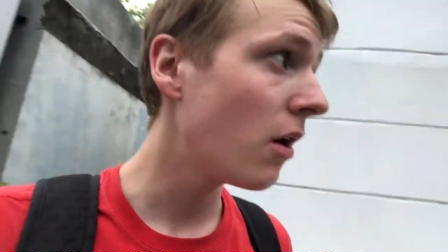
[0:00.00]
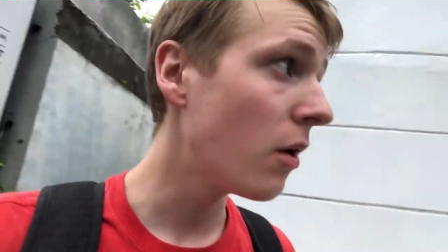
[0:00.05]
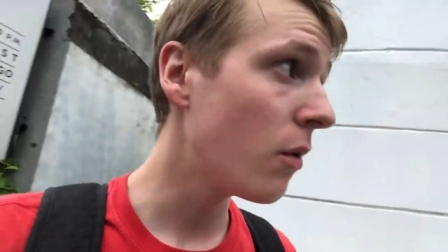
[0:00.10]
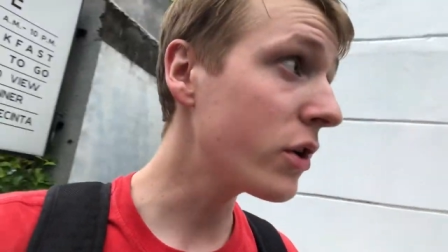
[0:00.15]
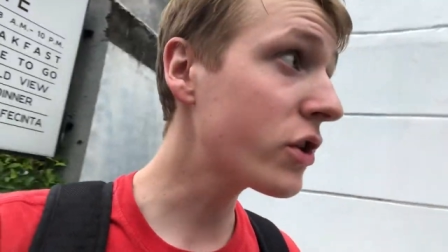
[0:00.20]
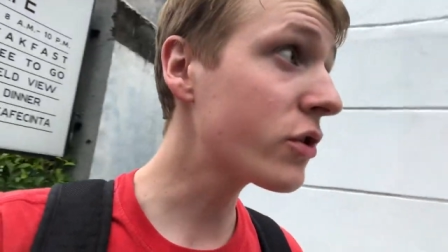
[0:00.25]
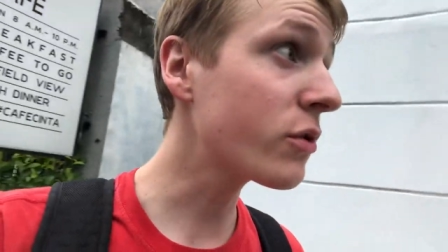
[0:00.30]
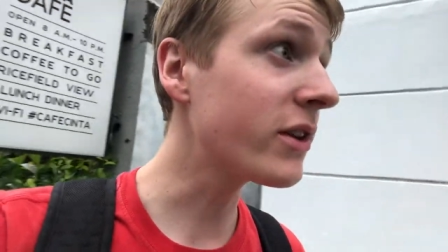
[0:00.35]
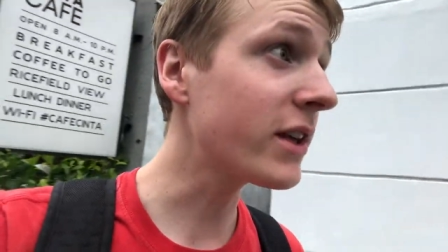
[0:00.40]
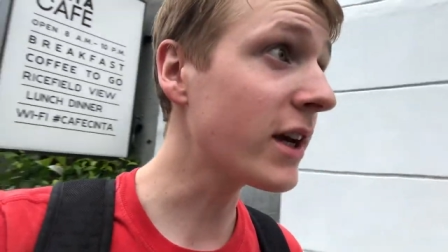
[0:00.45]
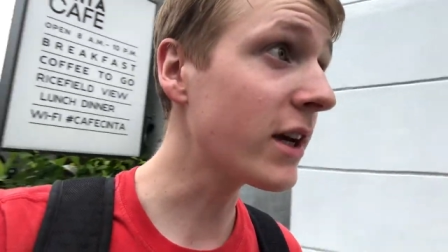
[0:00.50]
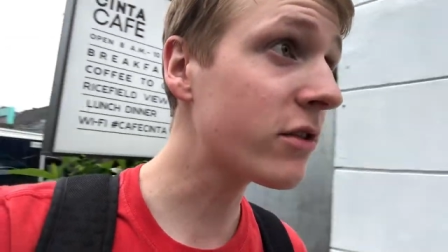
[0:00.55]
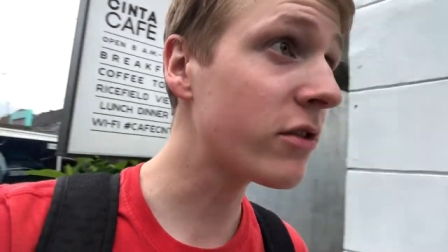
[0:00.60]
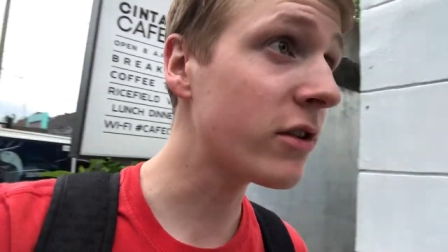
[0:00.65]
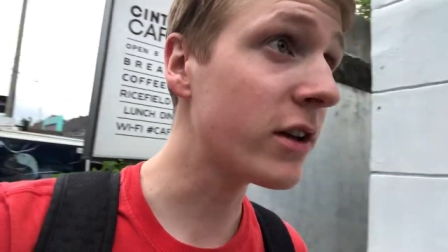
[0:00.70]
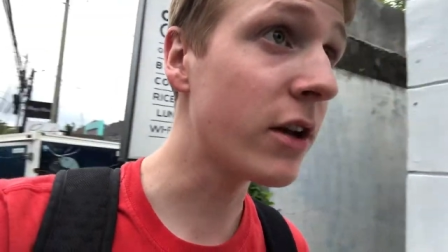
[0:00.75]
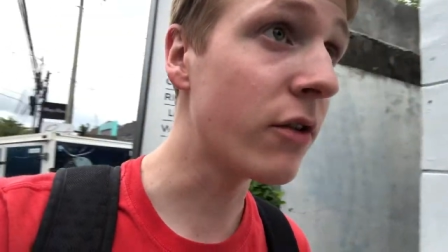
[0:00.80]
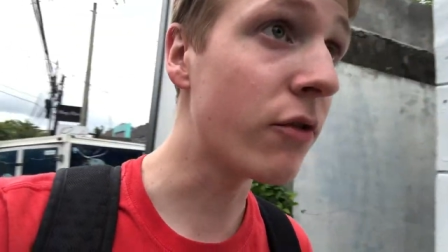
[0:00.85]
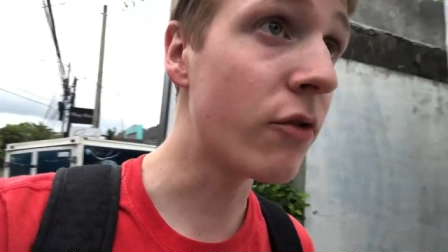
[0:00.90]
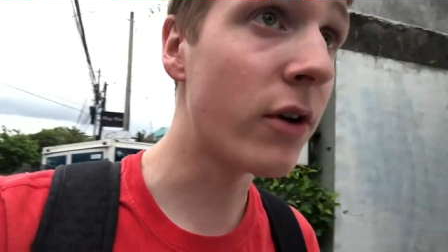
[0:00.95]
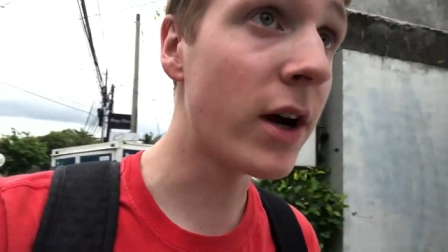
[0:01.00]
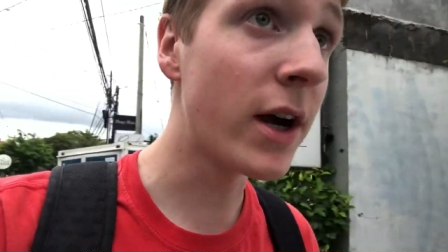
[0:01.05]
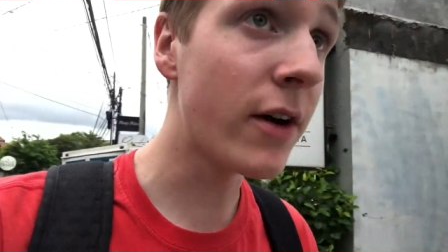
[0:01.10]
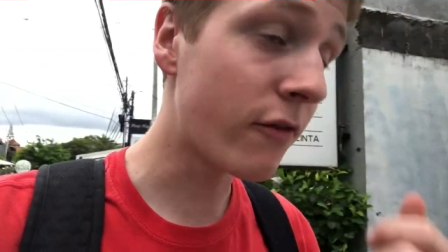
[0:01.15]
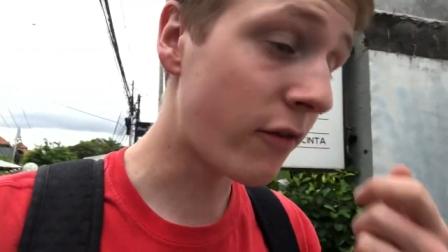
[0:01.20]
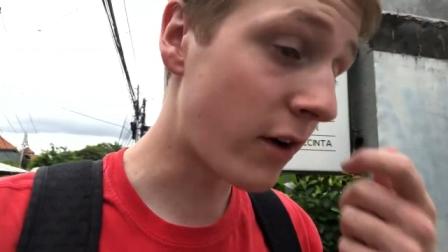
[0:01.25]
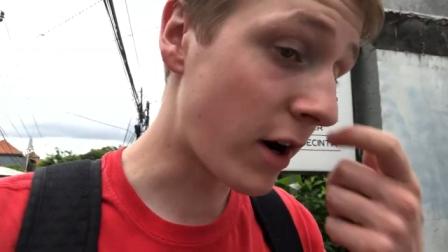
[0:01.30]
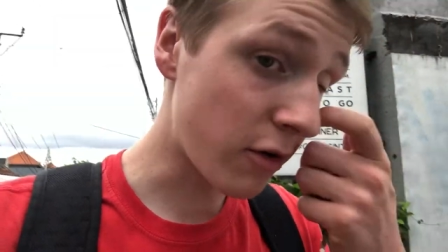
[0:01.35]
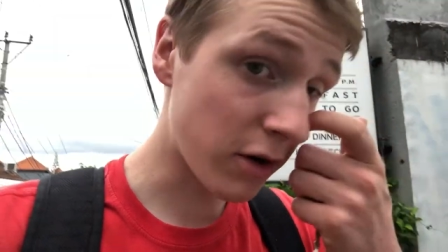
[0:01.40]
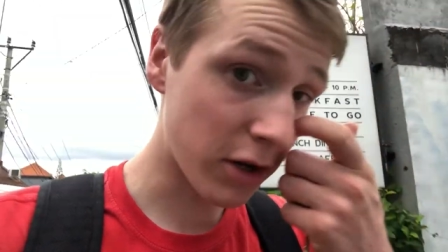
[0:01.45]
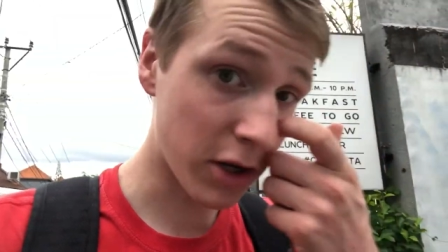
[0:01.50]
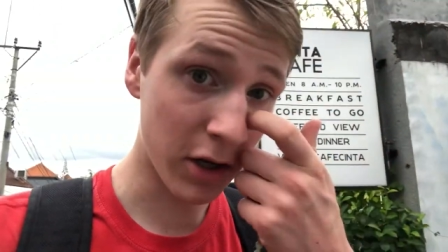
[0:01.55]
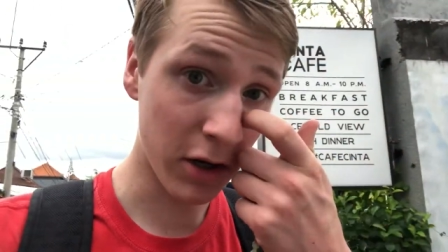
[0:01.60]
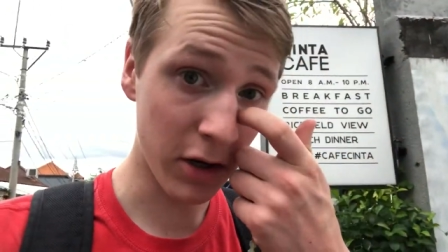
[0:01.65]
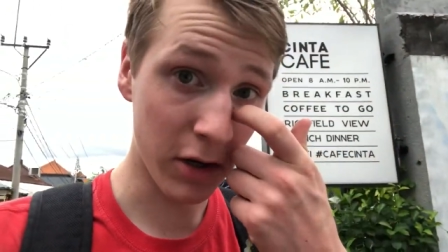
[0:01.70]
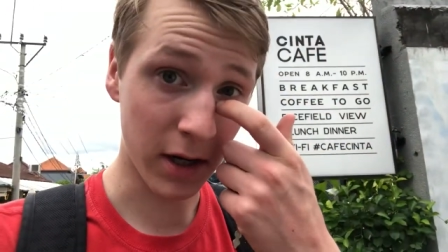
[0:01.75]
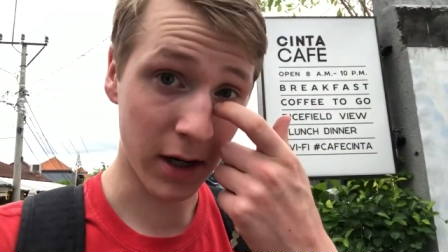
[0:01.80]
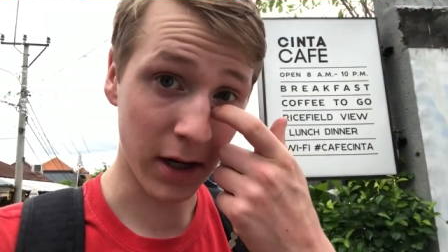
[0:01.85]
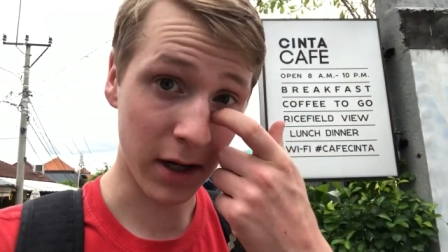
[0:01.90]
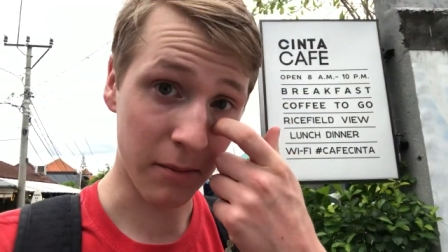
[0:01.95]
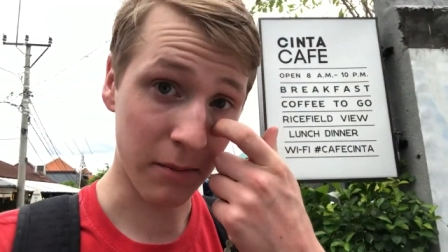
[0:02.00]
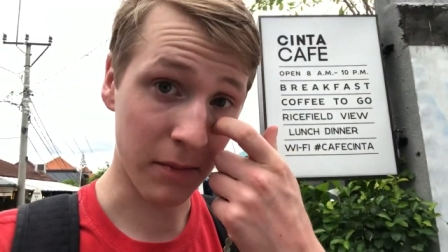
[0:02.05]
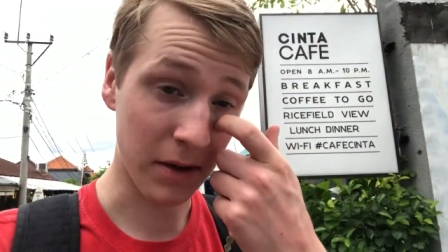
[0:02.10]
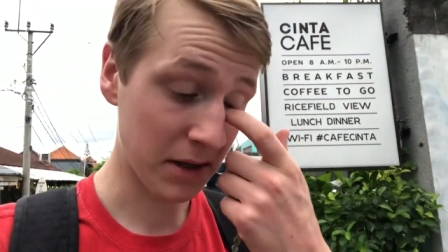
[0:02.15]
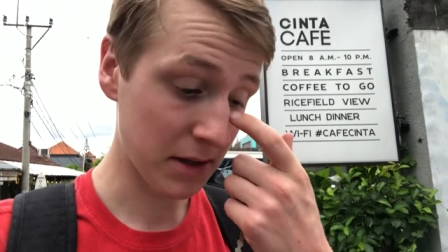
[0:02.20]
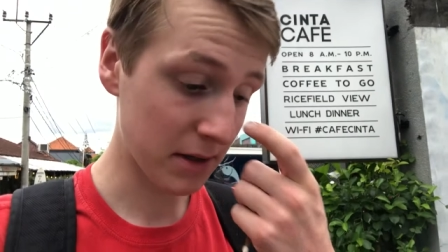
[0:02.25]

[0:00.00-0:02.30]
which was actually very good. Um,